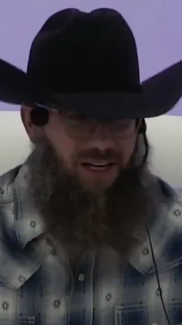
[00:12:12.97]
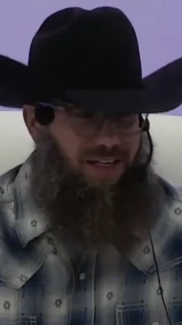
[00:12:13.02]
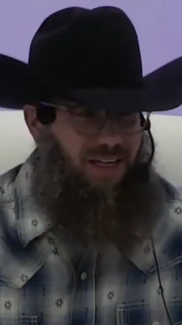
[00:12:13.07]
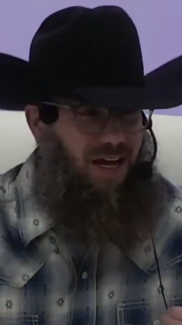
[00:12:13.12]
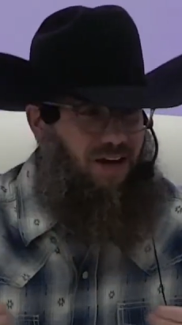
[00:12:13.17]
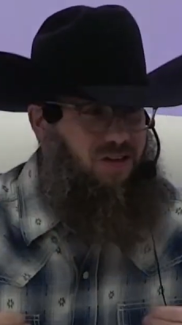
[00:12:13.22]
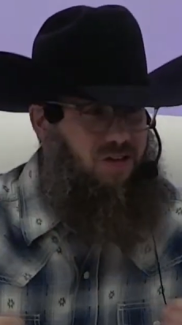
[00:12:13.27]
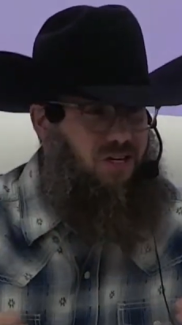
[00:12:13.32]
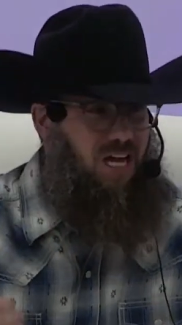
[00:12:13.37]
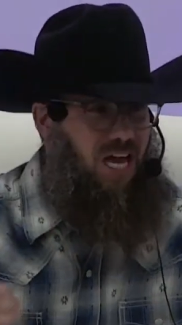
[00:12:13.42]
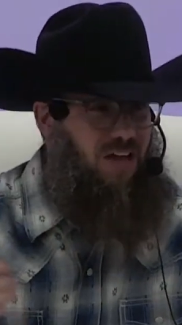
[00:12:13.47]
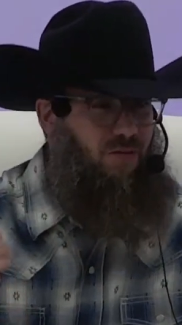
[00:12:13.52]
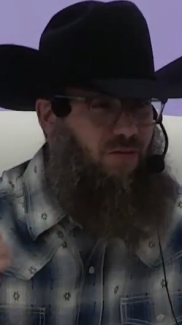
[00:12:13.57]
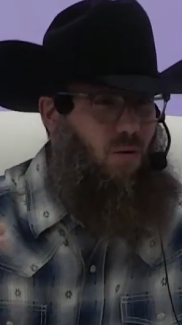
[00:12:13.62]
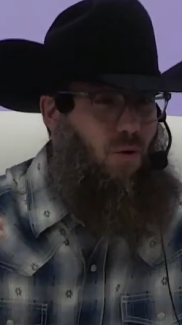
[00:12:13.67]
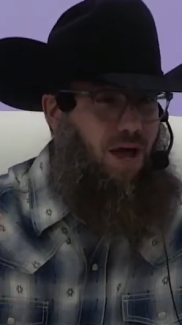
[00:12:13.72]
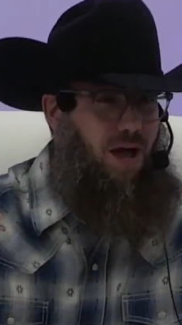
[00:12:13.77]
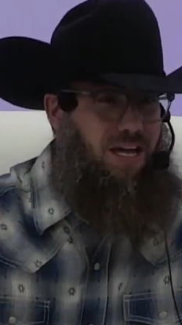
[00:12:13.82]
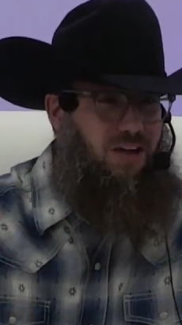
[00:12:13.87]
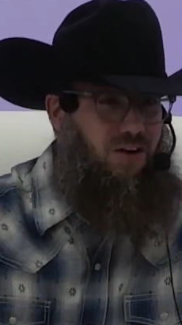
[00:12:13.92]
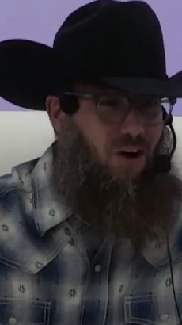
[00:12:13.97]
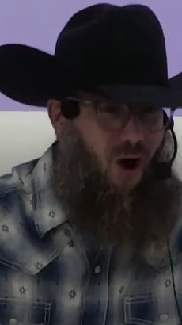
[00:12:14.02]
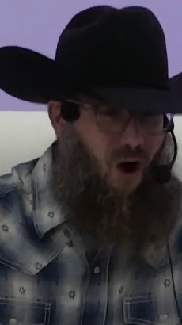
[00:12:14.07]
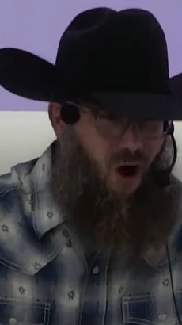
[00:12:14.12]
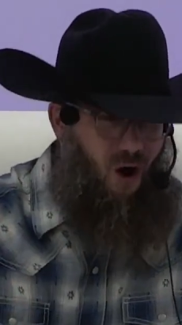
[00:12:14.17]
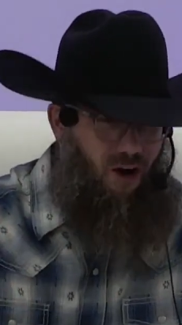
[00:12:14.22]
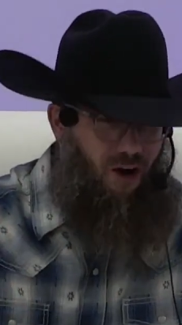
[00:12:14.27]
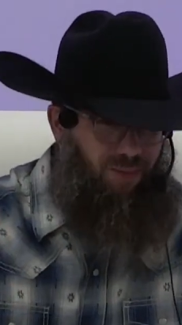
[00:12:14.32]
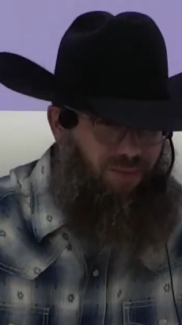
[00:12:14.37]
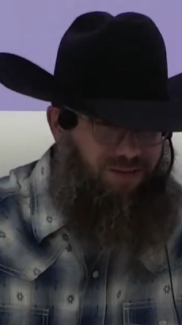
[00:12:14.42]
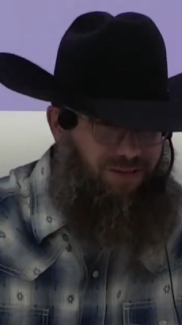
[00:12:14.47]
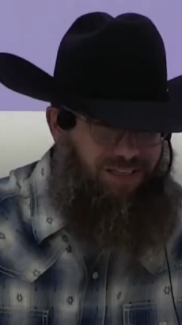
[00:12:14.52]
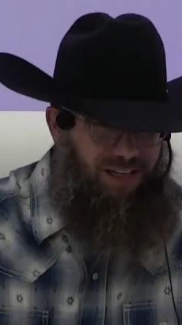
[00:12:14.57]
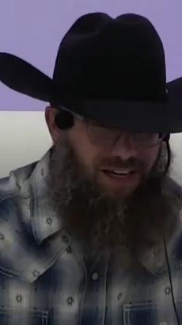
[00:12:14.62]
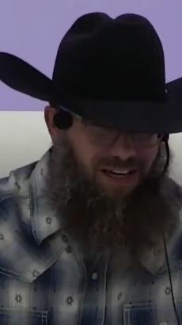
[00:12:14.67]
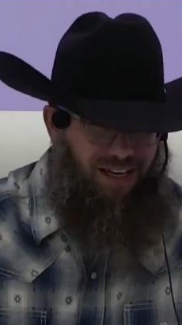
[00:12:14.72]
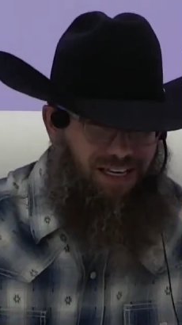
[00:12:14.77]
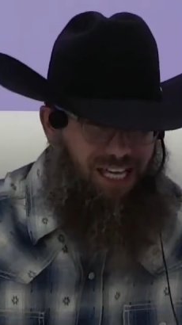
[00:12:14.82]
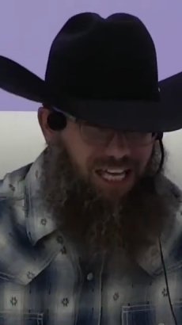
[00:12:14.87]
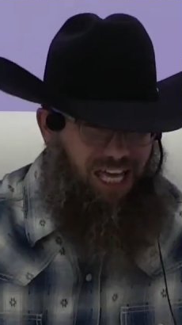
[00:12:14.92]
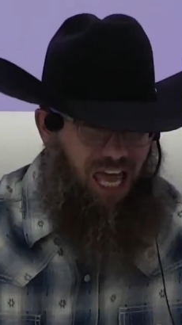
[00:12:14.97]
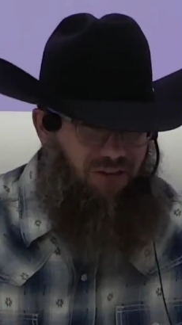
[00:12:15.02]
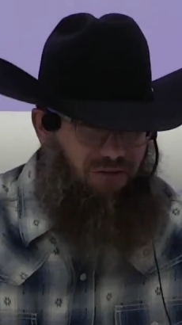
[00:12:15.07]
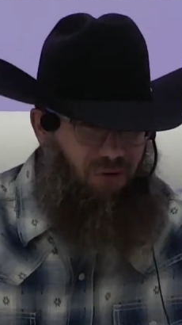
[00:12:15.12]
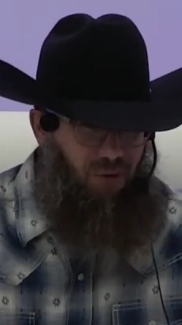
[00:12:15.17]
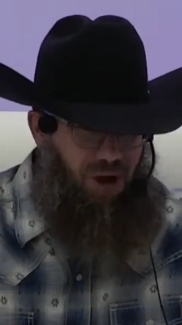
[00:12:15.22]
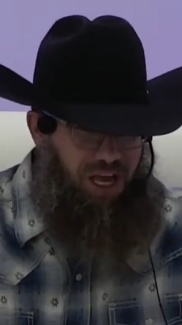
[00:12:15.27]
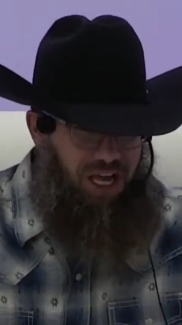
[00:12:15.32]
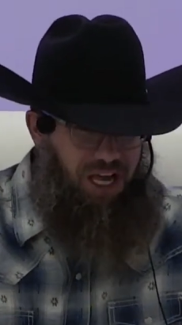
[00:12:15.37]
Now you gave away your arms. You gave away